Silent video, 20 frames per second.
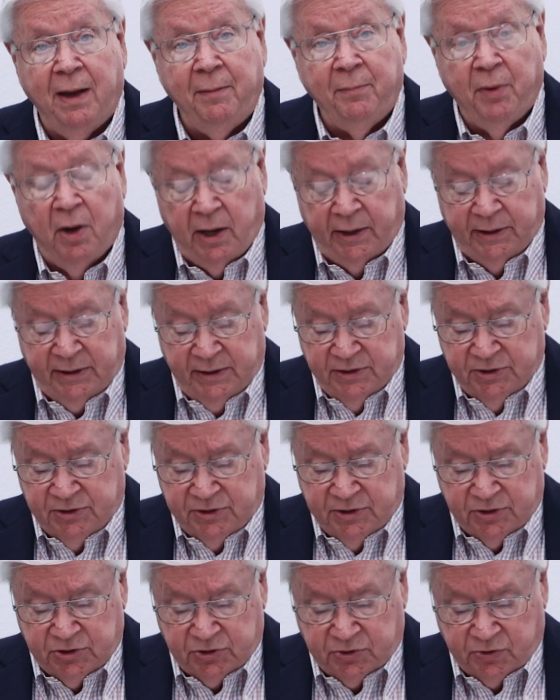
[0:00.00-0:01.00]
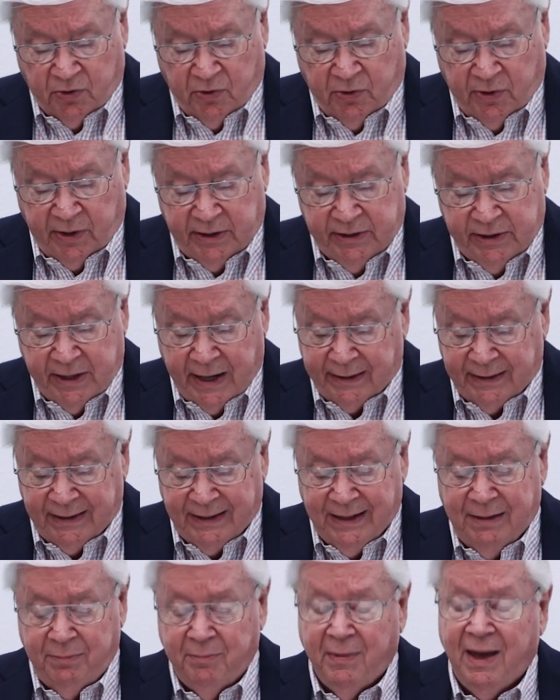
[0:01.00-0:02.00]
my body is destroyed, yet
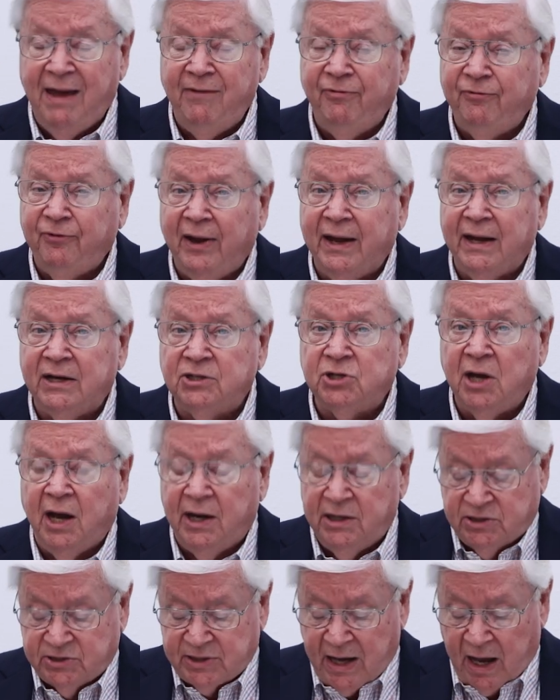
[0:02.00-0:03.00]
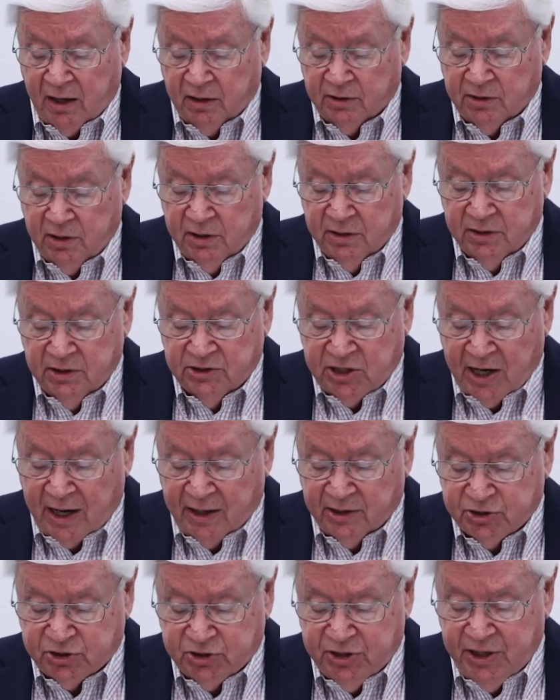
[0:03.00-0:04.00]
in my flesh I shall
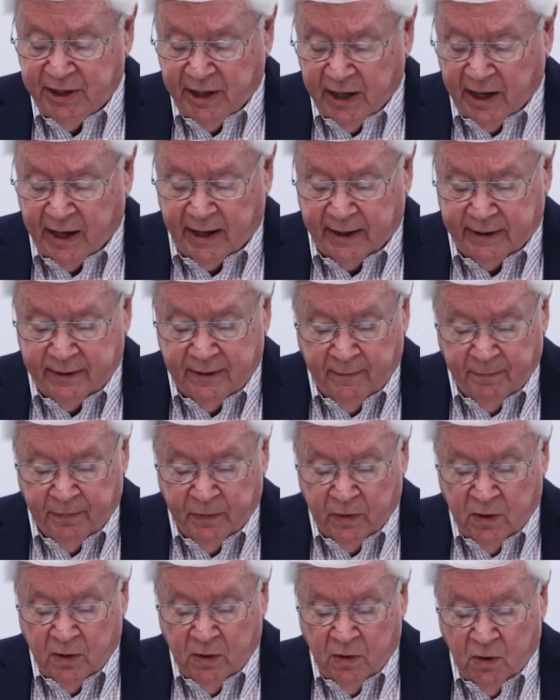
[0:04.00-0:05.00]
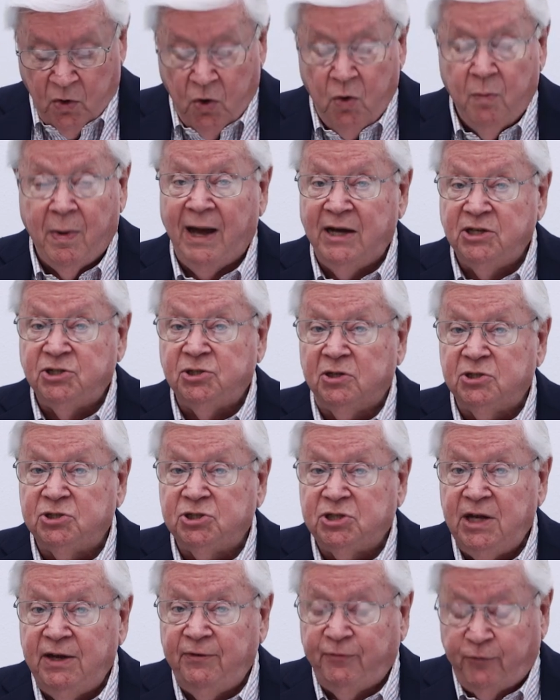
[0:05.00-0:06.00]
see God, whom I shall
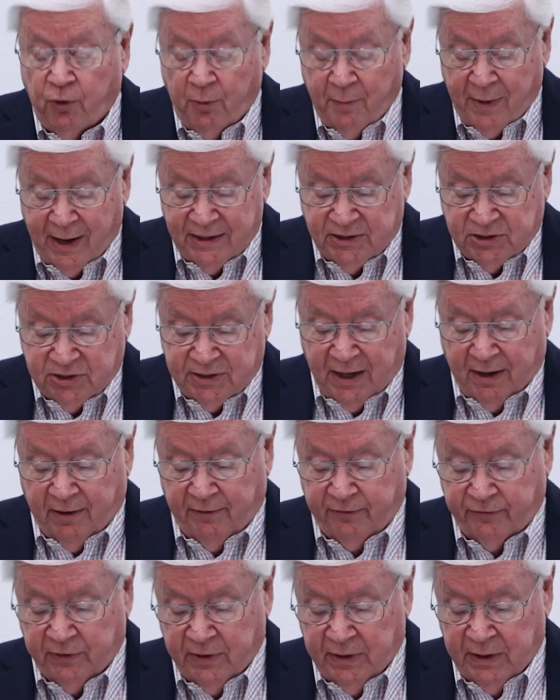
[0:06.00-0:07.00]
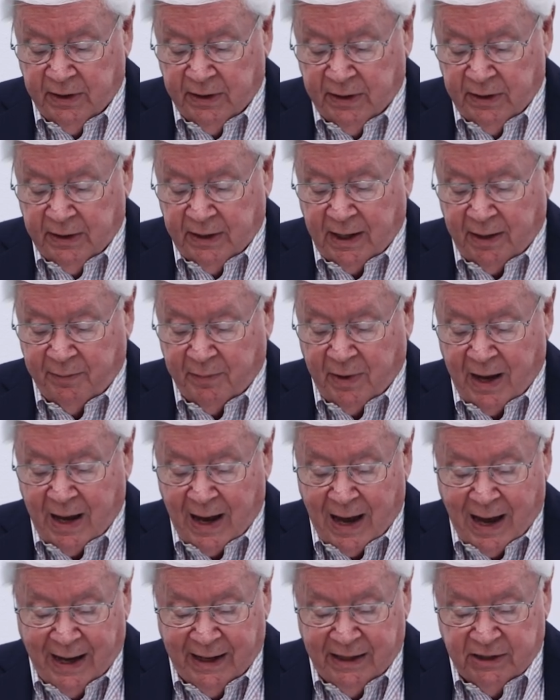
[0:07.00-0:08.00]
see for myself, and my
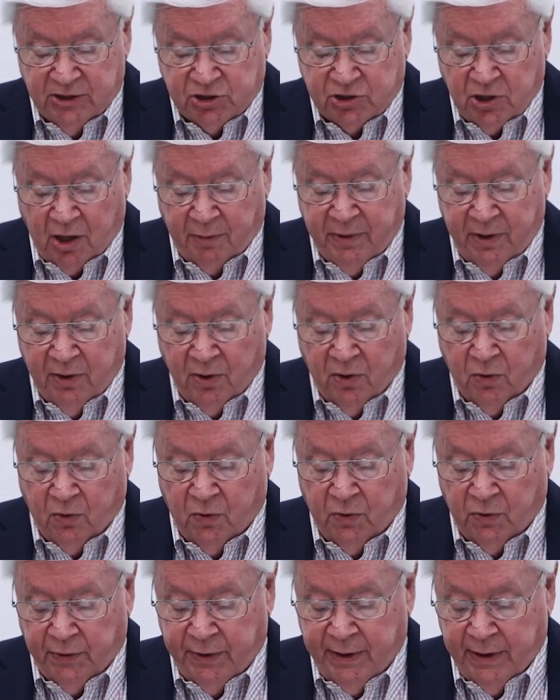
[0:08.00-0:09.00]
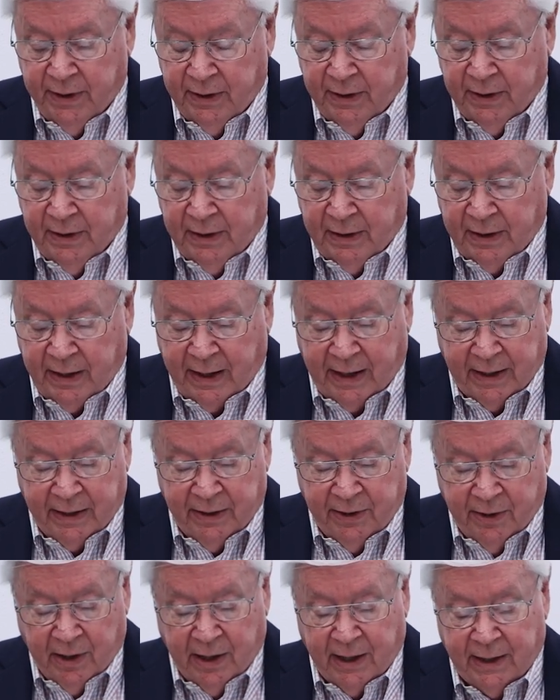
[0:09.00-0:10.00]
eyes shall behold
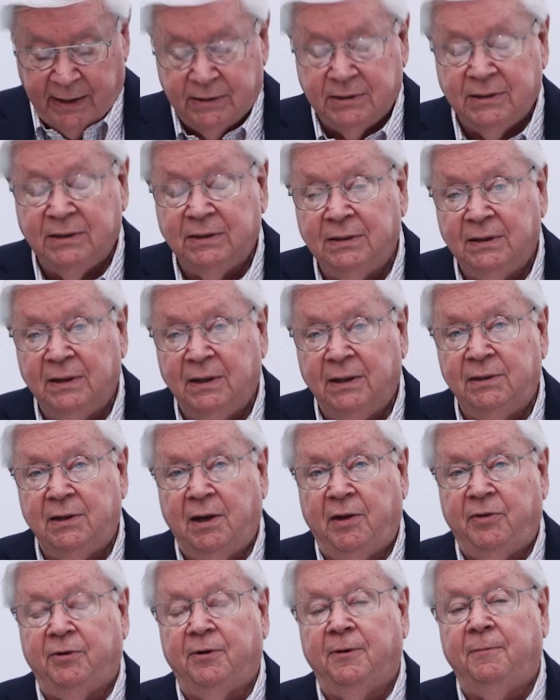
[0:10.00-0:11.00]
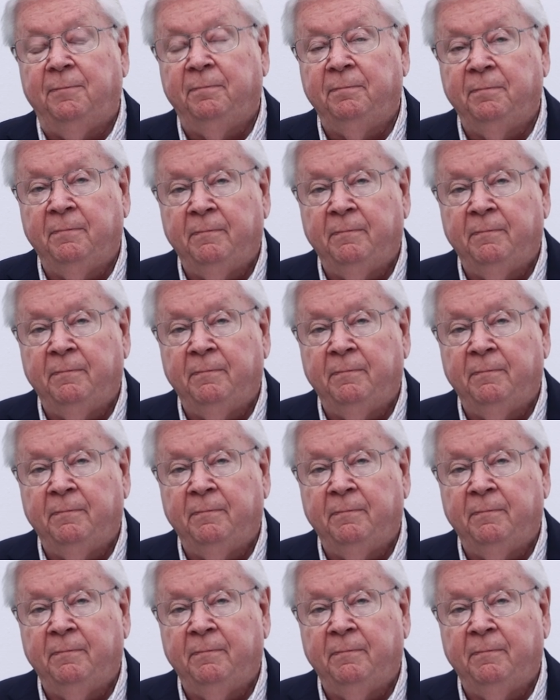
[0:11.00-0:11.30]
and not another.